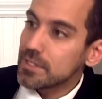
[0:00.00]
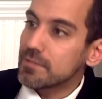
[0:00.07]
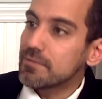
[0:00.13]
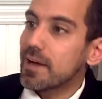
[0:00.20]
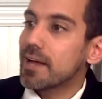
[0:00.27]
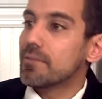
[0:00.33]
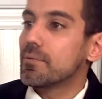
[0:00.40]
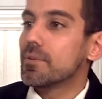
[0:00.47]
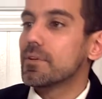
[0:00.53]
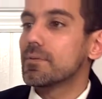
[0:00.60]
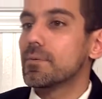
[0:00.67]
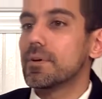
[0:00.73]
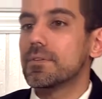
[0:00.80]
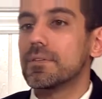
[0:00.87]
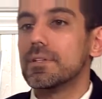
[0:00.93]
5
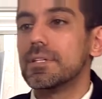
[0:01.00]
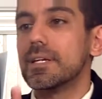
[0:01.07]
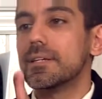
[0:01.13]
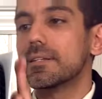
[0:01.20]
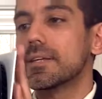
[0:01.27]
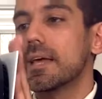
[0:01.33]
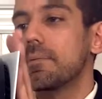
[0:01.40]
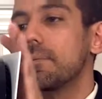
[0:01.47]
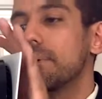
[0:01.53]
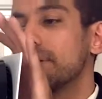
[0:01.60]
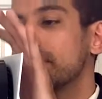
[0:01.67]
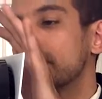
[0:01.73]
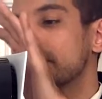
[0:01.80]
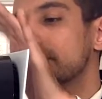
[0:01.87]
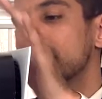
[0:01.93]
with the disc capabilities.